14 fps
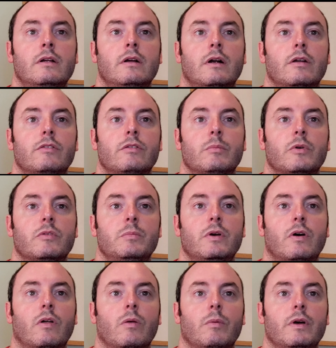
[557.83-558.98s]
Alright, so it must be
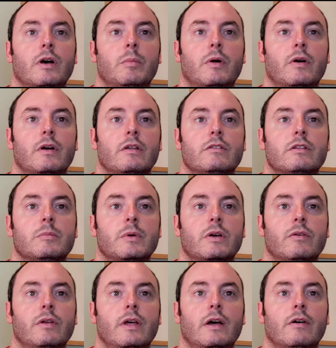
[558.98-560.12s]
all the way up already, so let me
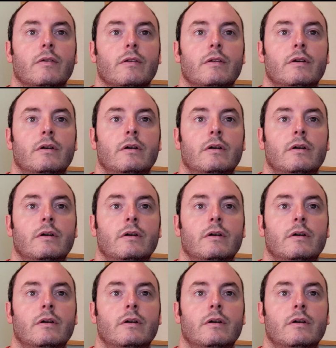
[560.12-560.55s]
go down.